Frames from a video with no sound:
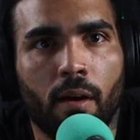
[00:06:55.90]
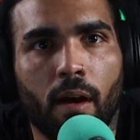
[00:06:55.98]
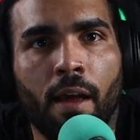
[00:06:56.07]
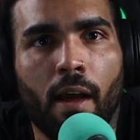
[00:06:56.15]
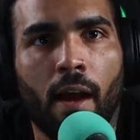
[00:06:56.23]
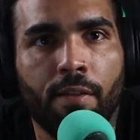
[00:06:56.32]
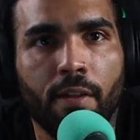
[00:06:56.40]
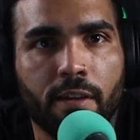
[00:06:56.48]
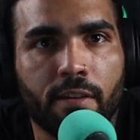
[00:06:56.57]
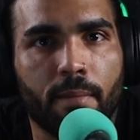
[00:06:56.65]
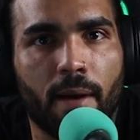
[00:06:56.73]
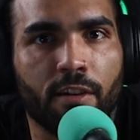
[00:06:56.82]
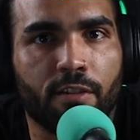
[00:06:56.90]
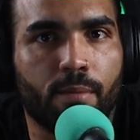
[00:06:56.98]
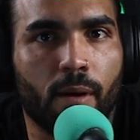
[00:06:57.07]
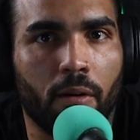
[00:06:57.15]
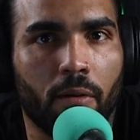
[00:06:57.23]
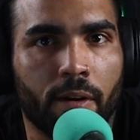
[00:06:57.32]
I think it's a matter of
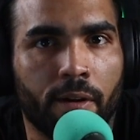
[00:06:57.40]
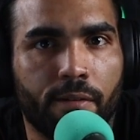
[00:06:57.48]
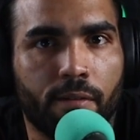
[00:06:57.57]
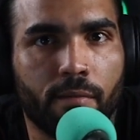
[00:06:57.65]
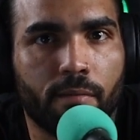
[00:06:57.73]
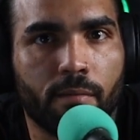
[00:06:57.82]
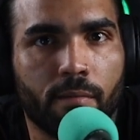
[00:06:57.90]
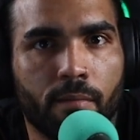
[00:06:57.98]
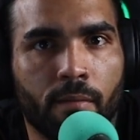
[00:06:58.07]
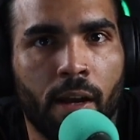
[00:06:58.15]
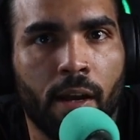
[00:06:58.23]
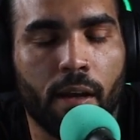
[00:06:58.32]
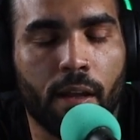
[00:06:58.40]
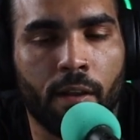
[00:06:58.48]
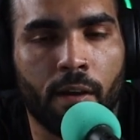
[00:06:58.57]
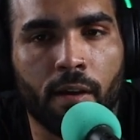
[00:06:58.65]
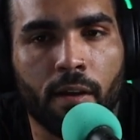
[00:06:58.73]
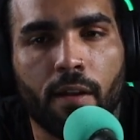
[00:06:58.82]
priorities, right?
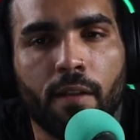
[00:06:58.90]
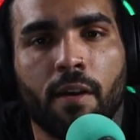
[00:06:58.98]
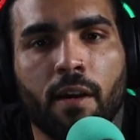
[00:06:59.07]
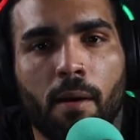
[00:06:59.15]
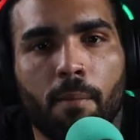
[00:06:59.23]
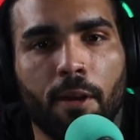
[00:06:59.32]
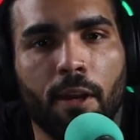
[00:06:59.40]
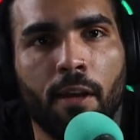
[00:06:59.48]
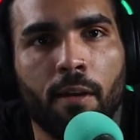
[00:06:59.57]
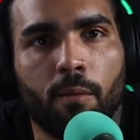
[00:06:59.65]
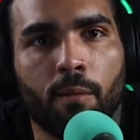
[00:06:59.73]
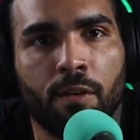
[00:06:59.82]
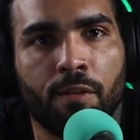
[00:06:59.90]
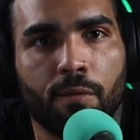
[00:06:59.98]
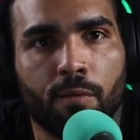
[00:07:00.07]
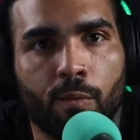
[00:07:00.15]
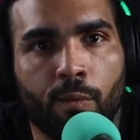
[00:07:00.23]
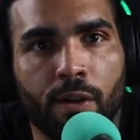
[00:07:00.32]
The company was
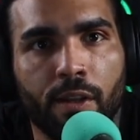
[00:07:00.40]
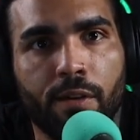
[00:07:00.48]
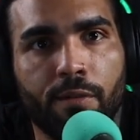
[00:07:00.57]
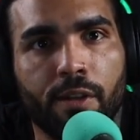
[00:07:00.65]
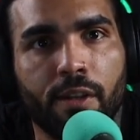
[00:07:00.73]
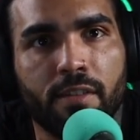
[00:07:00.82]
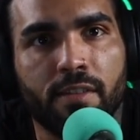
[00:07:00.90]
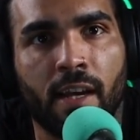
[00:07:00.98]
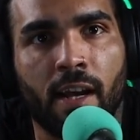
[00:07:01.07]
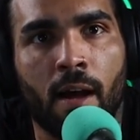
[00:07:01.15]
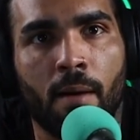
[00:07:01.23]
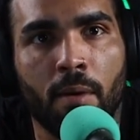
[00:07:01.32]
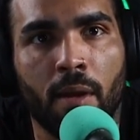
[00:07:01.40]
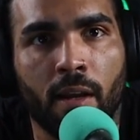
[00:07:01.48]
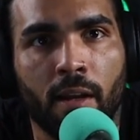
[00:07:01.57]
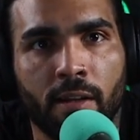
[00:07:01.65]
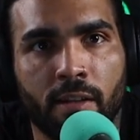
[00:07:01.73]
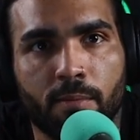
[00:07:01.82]
really, really set on being
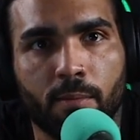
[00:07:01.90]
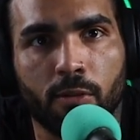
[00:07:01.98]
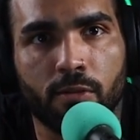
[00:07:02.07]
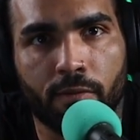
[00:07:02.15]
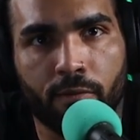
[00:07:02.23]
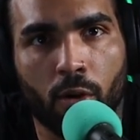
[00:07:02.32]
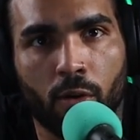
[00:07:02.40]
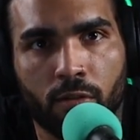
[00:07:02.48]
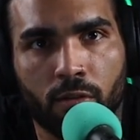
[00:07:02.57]
an explosive growth,